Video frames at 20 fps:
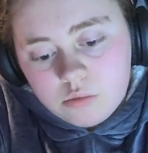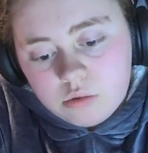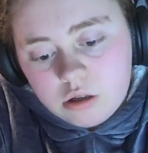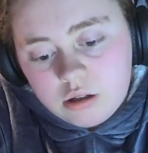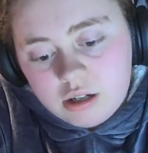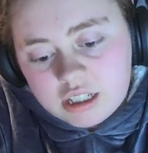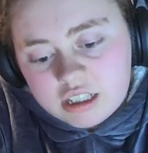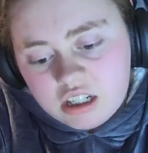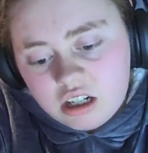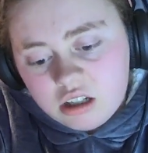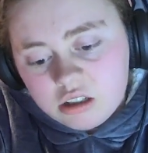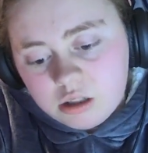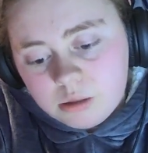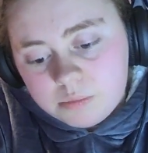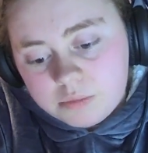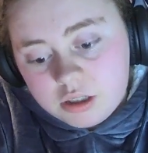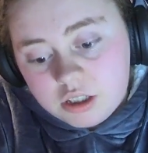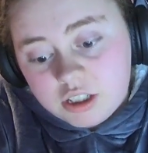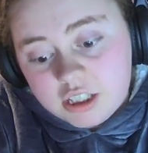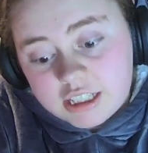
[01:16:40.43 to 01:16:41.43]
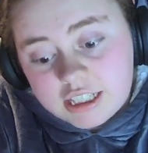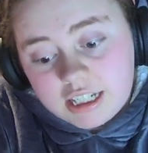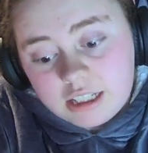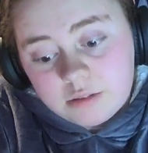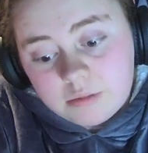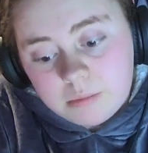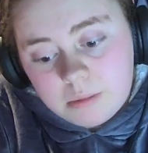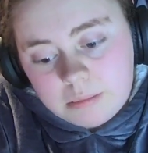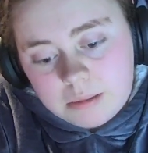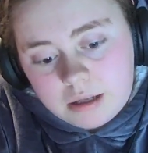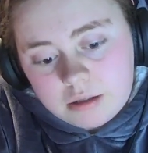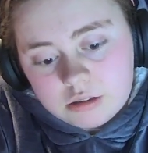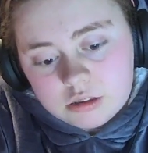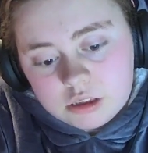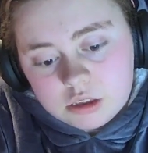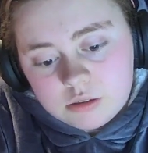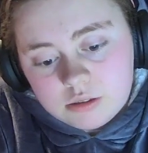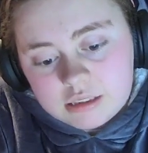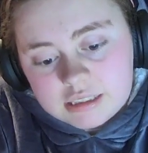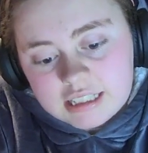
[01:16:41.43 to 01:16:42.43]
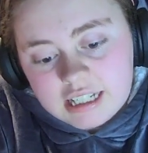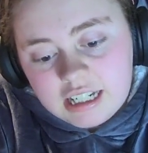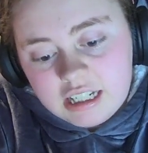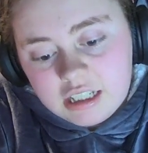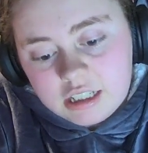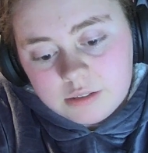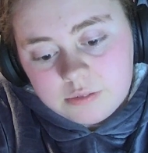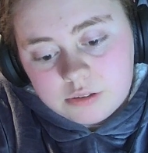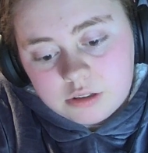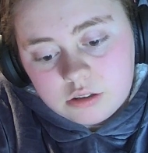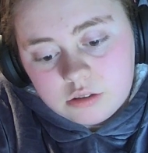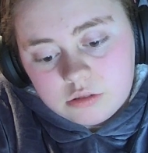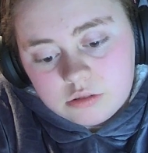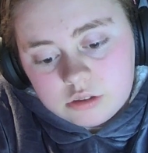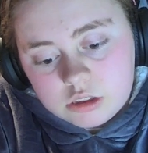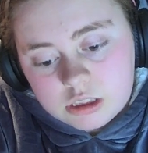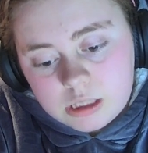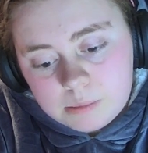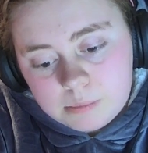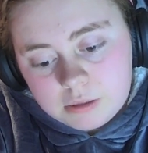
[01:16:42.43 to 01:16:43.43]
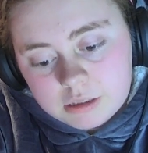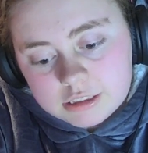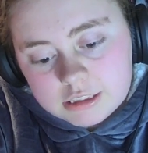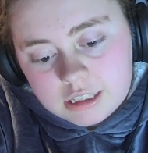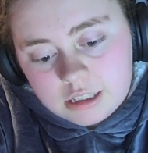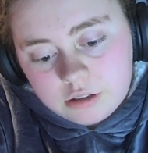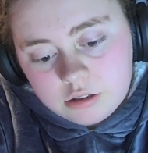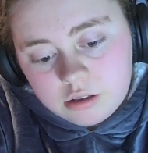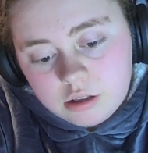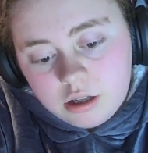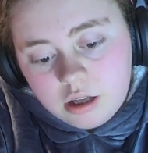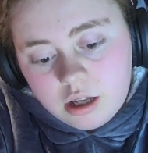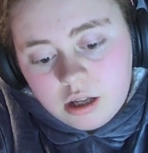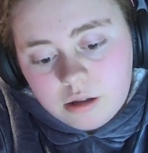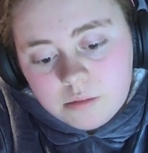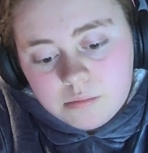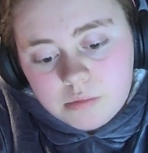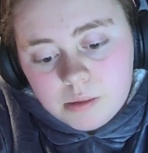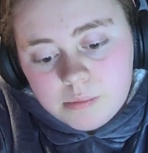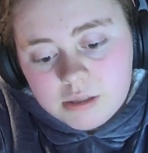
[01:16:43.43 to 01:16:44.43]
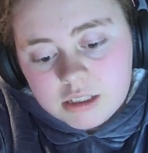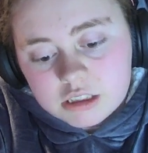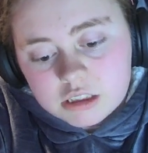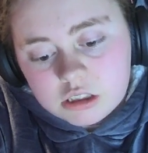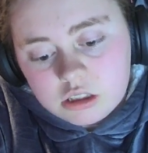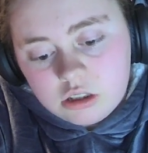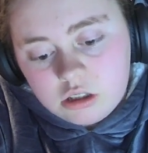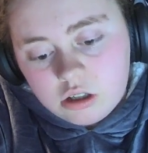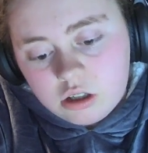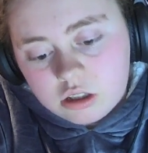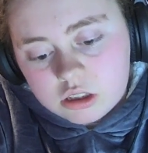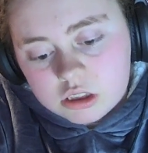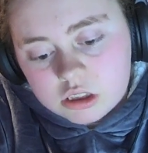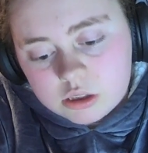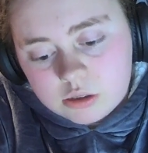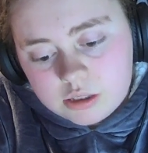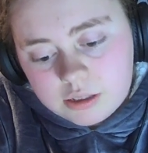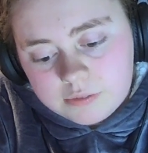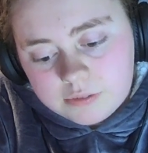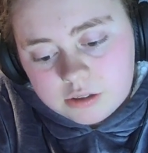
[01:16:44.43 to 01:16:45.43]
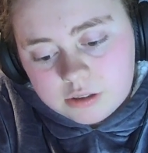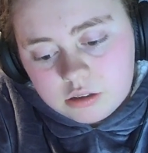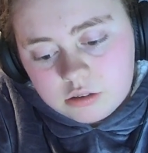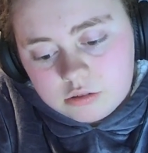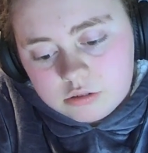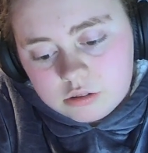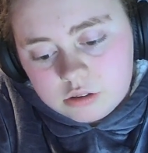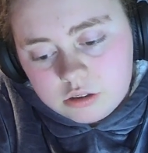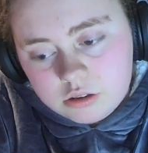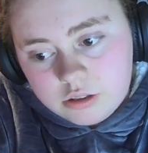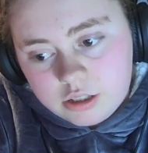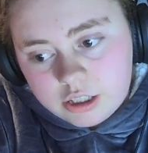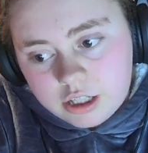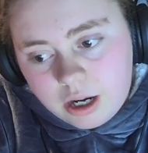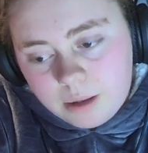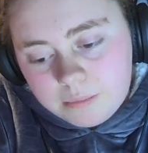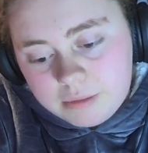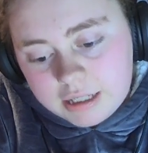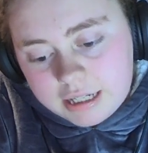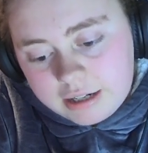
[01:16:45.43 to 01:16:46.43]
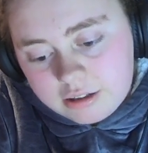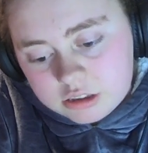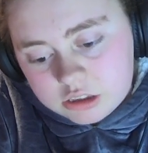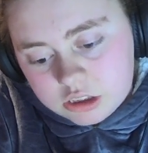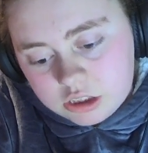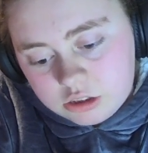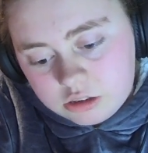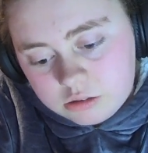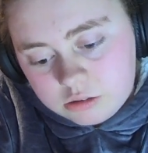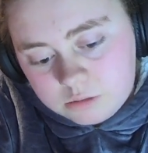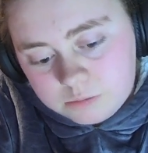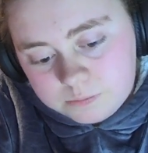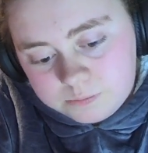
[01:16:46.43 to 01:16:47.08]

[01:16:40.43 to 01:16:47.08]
Well, I can't communicate with my powers, so it's kind of difficult, Jay points out. Maybe it's not so difficult, Unagami countered.